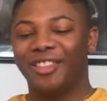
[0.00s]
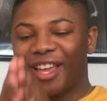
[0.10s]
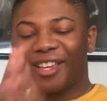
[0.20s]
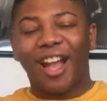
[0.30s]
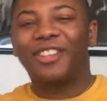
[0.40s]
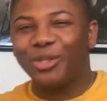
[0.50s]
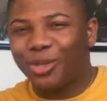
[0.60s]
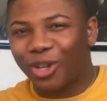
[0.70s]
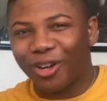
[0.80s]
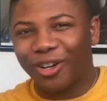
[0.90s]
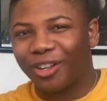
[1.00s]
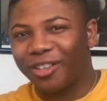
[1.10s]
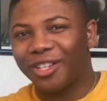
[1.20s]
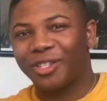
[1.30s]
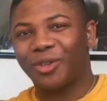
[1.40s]
that got you started on
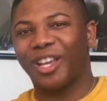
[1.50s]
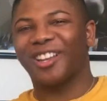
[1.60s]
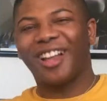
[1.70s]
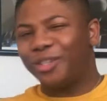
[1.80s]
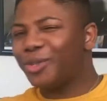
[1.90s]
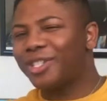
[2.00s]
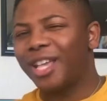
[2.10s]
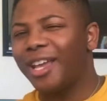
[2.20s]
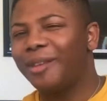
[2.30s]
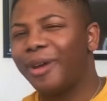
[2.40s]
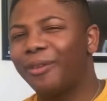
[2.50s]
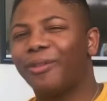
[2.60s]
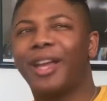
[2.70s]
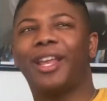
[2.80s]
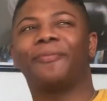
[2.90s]
this train, got you excited about
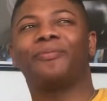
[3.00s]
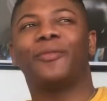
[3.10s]
writing,